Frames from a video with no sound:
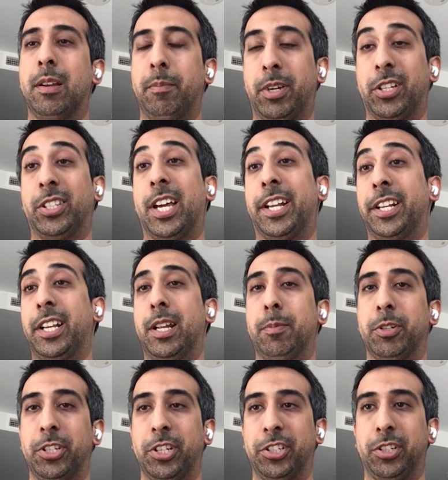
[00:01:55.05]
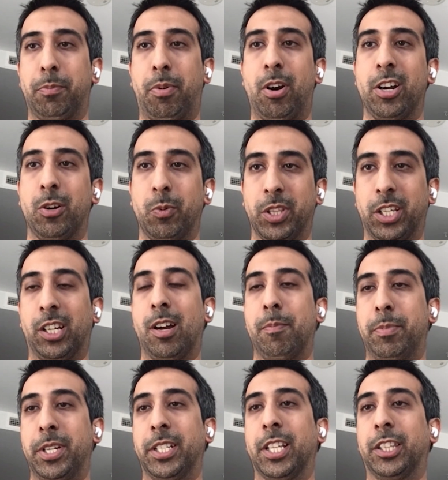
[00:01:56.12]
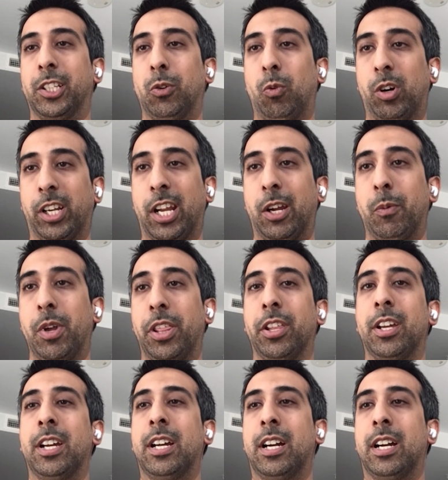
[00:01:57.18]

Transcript: because that enables us to partner with the company that they're working with